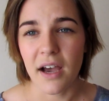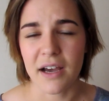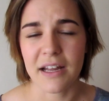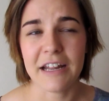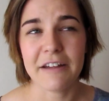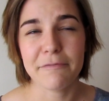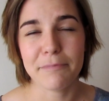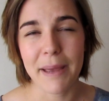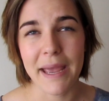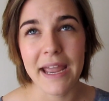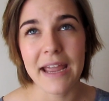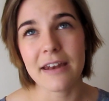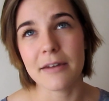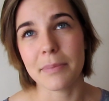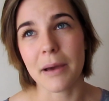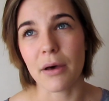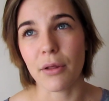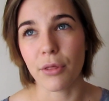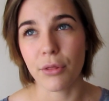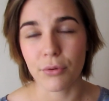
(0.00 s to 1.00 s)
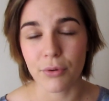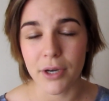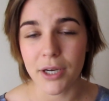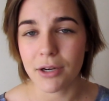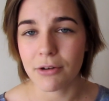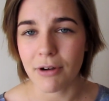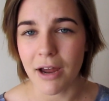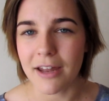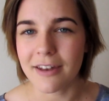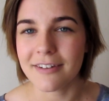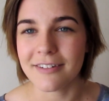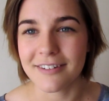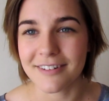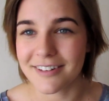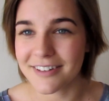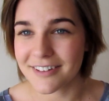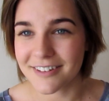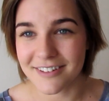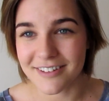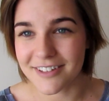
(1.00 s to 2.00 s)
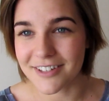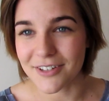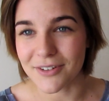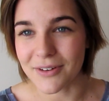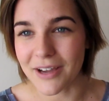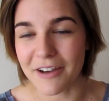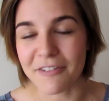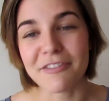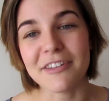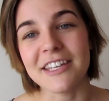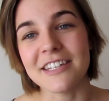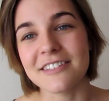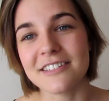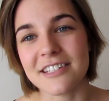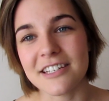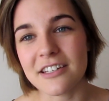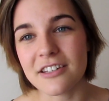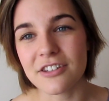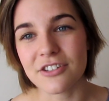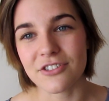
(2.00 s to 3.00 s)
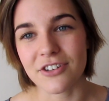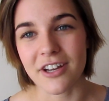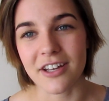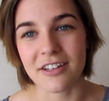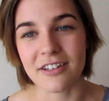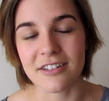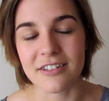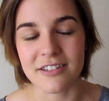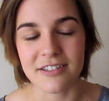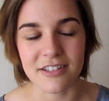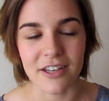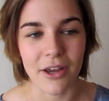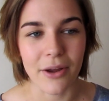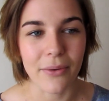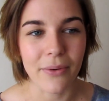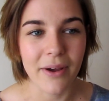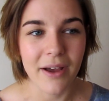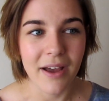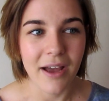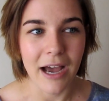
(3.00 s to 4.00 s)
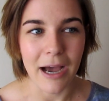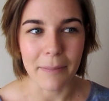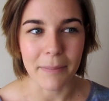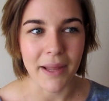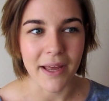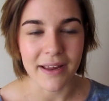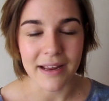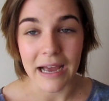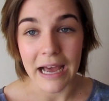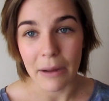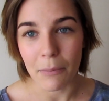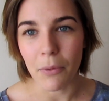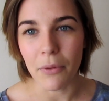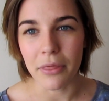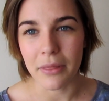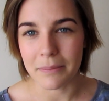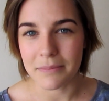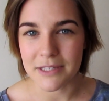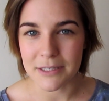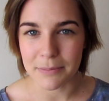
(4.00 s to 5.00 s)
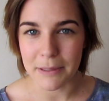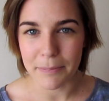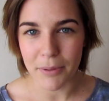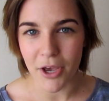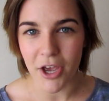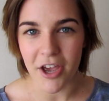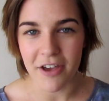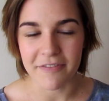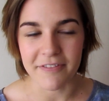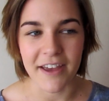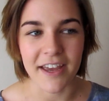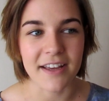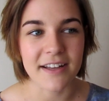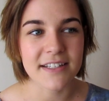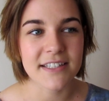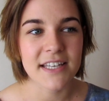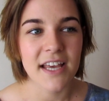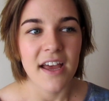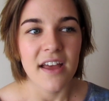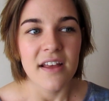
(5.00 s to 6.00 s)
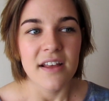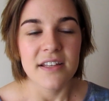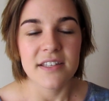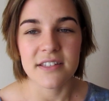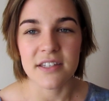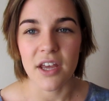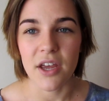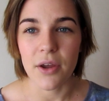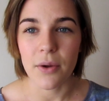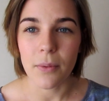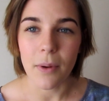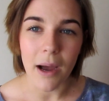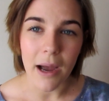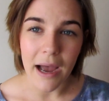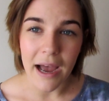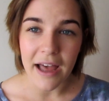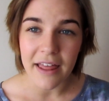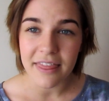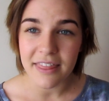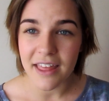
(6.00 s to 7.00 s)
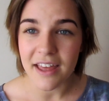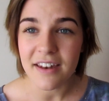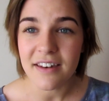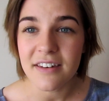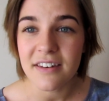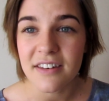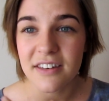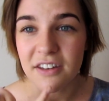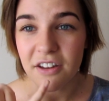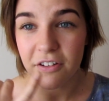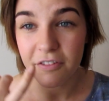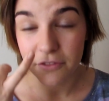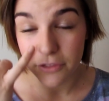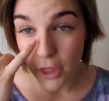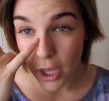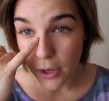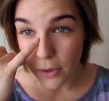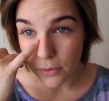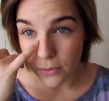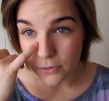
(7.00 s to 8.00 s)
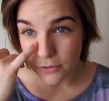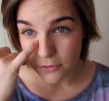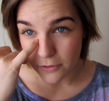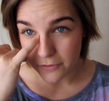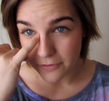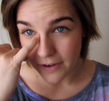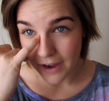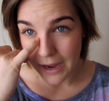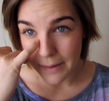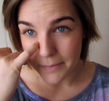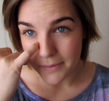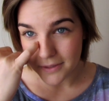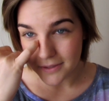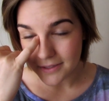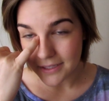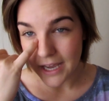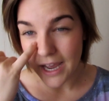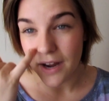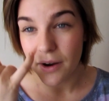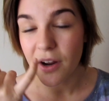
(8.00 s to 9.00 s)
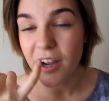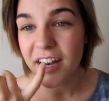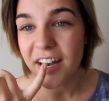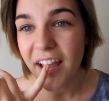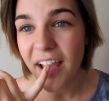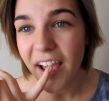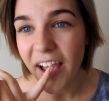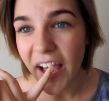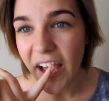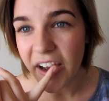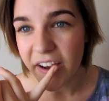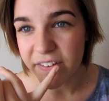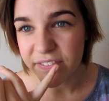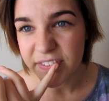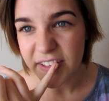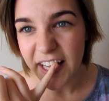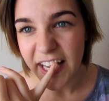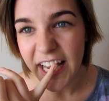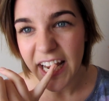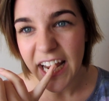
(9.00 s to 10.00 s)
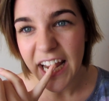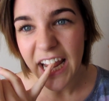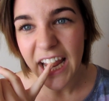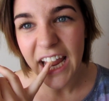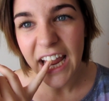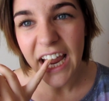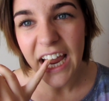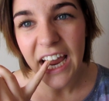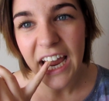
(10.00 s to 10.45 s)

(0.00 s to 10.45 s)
And I've paid about £3,000 to have these teeth straightened, so I'm like, I want them to be perfect. So at the end of those refinements, I'm going to have like